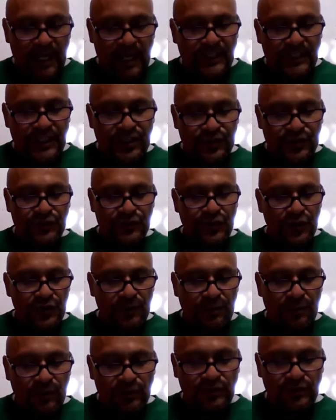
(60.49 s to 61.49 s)
Did you know
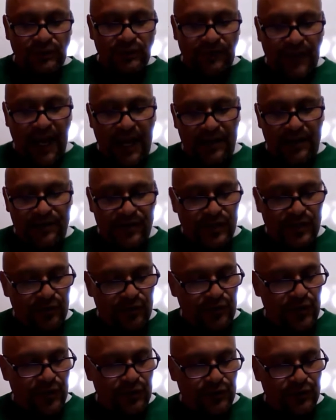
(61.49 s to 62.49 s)
that most of the
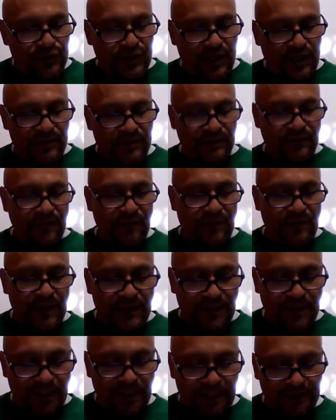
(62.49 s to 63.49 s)
energy we use comes from
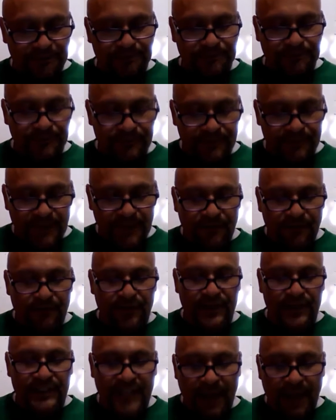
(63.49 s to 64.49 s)
the sun?
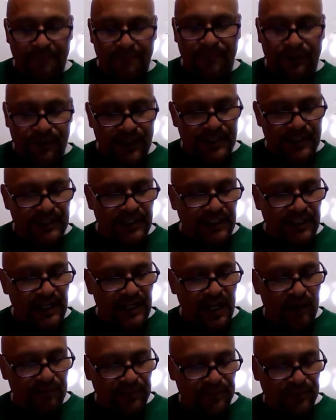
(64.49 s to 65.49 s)
For example, the sun
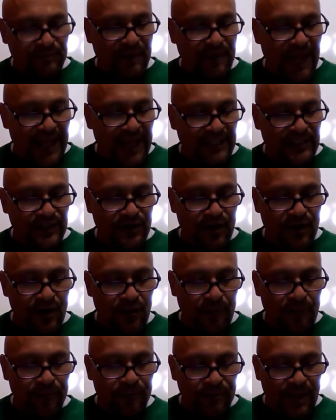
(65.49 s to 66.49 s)
helps plants to
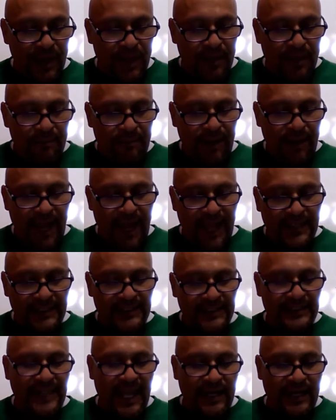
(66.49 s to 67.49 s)
grow.
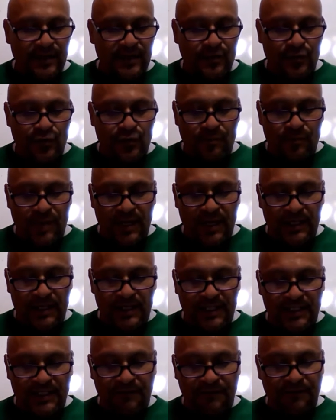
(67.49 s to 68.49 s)
Plants that grew
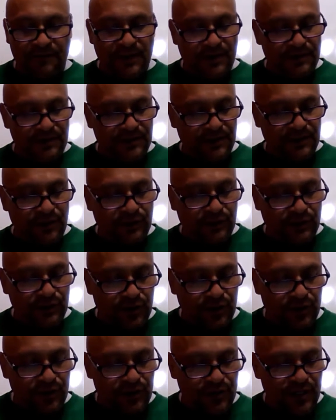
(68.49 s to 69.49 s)
millions of years ago
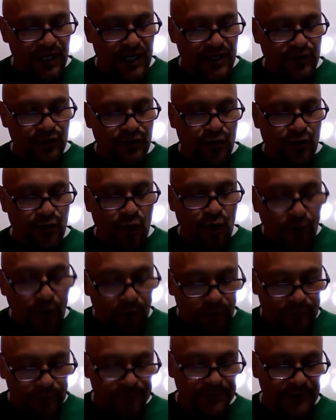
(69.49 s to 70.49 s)
turn into
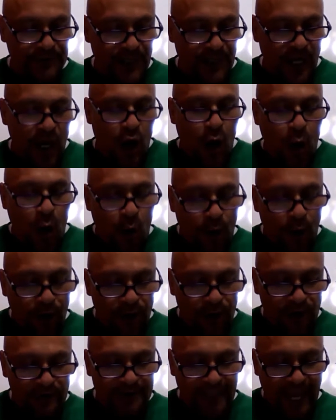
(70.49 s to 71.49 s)
coal,
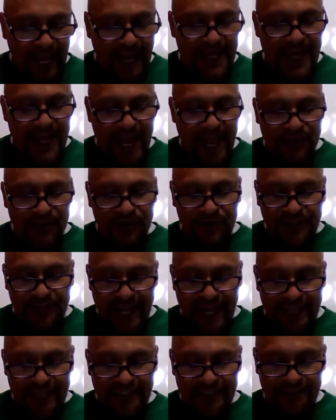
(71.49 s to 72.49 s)
oil, and natural
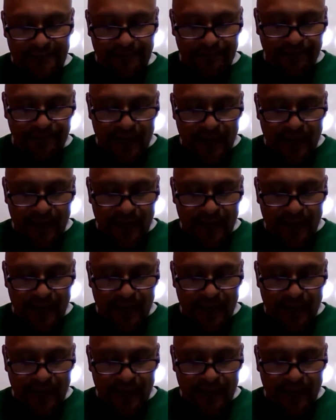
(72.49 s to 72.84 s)
gas.